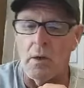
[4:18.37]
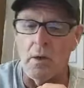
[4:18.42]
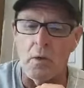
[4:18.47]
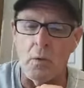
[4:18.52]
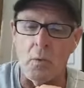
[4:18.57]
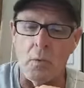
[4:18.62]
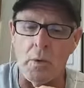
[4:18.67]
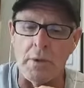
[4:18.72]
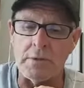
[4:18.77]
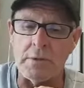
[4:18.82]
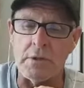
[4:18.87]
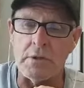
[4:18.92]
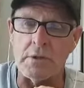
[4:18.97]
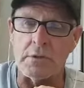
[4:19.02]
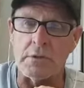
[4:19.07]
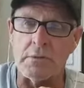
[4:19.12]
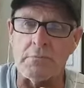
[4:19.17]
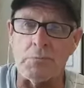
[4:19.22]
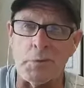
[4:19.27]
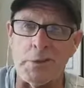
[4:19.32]
which
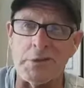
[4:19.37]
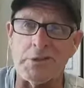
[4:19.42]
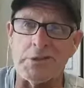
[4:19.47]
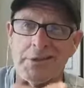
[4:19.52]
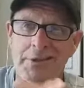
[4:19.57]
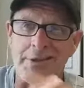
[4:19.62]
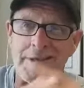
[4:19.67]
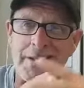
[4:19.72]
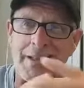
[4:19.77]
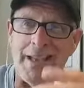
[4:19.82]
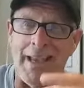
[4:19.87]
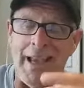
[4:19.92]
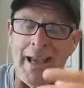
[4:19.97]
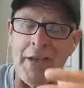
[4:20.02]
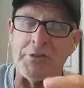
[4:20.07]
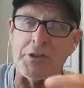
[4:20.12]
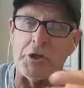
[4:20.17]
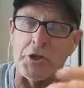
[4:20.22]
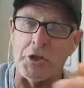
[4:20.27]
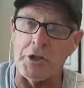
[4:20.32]

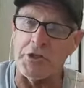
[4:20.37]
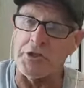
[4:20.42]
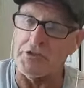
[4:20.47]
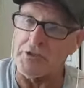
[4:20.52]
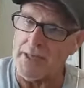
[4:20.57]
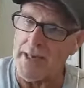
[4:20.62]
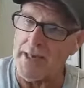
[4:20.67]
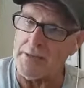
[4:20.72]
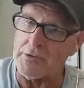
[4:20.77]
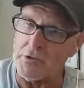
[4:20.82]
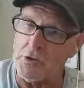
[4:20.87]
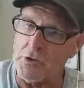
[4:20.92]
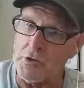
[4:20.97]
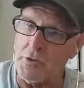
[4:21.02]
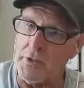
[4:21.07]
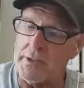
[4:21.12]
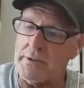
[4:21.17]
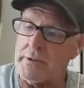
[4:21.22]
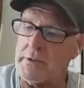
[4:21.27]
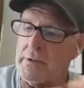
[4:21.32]
has a good side
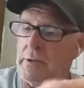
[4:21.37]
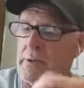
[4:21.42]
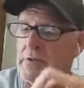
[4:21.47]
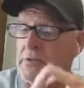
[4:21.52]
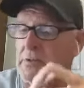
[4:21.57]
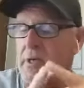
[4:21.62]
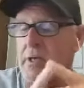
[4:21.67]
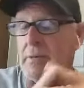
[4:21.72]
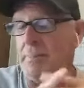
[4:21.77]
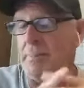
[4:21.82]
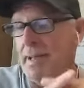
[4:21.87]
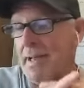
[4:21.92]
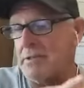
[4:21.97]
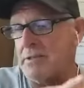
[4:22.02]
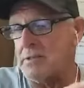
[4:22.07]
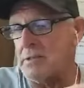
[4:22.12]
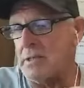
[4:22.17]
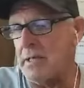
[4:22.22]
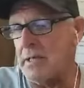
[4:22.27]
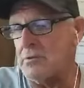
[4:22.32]
to it, and then it's got a
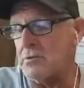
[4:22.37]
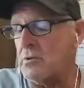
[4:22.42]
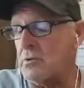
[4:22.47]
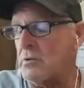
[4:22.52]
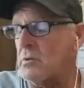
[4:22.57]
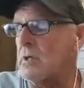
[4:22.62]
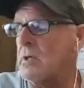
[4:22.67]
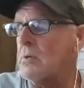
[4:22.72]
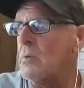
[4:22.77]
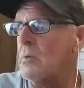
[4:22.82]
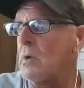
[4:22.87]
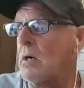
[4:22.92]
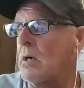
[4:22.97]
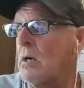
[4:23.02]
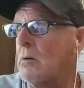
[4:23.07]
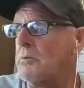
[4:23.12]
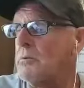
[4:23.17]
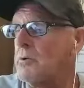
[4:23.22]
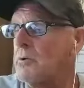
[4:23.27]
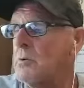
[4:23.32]
bad side to it.
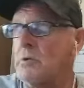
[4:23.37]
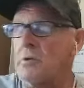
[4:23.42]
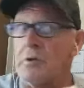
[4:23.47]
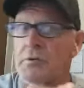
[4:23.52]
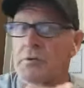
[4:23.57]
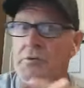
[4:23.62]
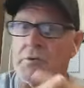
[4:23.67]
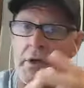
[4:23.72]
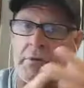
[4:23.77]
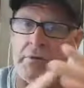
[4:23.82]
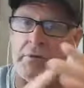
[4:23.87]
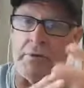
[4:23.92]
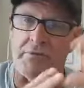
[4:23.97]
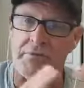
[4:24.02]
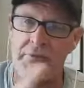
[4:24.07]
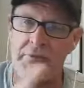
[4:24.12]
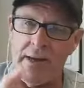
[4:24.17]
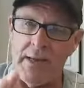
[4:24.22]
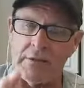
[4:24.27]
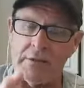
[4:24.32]
Well, doing those other
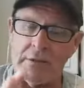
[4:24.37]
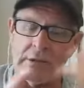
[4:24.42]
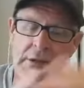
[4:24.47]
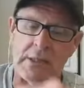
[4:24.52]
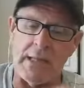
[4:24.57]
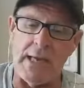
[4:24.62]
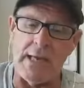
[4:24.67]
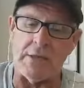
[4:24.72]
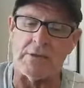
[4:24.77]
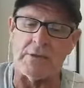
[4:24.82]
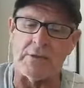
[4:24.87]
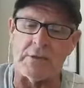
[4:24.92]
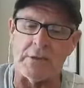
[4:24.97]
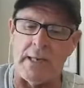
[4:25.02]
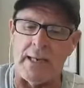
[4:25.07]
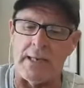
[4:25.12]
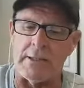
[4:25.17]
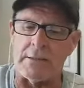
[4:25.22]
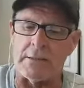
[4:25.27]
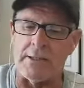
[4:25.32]
fancy
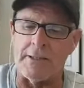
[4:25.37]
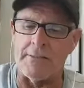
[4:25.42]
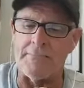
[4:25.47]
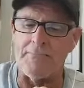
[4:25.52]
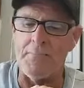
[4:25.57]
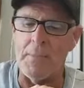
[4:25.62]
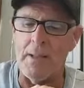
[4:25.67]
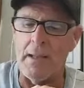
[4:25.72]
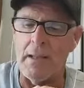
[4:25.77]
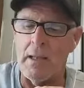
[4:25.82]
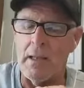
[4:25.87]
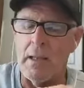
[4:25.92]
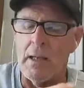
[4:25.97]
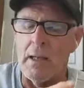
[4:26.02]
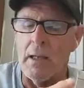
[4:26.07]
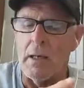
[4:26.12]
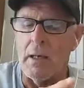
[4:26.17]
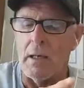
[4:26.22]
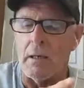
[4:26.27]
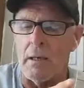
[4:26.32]
exercising
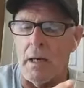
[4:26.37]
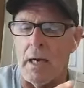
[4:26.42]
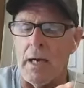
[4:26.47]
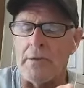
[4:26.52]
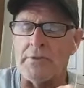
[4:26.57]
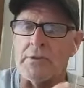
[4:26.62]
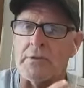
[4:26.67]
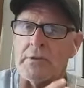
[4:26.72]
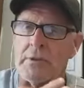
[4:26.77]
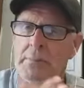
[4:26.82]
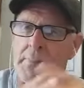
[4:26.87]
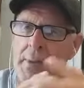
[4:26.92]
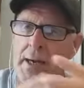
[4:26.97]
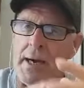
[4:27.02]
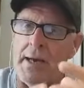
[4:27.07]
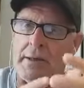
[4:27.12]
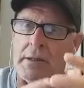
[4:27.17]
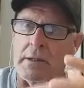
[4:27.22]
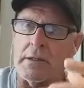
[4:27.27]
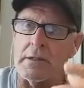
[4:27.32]
causes the
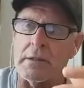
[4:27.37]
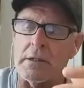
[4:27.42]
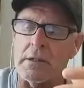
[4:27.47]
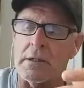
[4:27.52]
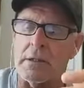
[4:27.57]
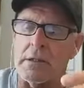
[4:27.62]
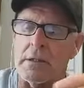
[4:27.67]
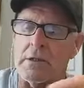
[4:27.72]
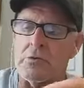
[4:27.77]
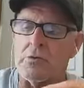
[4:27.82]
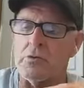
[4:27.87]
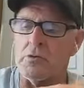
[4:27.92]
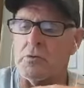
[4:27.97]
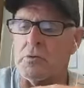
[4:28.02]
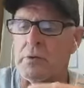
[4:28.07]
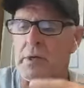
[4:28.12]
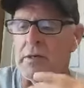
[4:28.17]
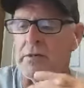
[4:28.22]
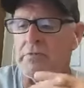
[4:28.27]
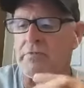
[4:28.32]
body to get
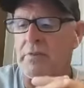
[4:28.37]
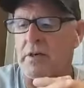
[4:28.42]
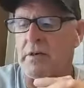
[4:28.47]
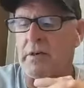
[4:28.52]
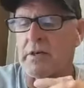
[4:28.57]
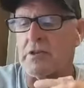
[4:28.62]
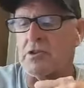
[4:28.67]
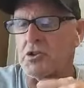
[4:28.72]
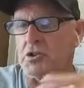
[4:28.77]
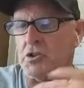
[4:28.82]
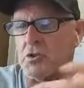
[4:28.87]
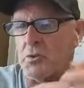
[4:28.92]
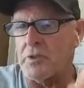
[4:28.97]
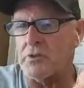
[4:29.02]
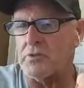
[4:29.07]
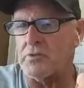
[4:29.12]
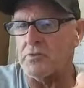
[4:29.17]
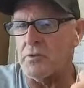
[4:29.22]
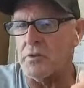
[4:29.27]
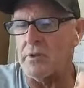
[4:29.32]
into a very
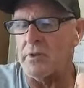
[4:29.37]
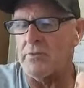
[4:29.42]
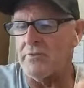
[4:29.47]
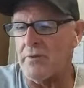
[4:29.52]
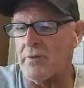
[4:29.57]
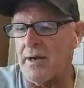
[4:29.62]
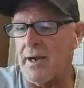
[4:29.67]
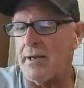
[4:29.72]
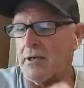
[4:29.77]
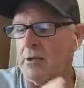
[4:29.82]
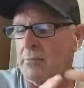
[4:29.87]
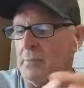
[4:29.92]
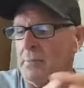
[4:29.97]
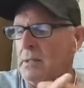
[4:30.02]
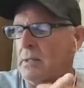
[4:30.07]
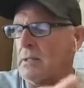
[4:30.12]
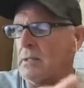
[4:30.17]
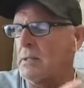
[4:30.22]
stressful environment,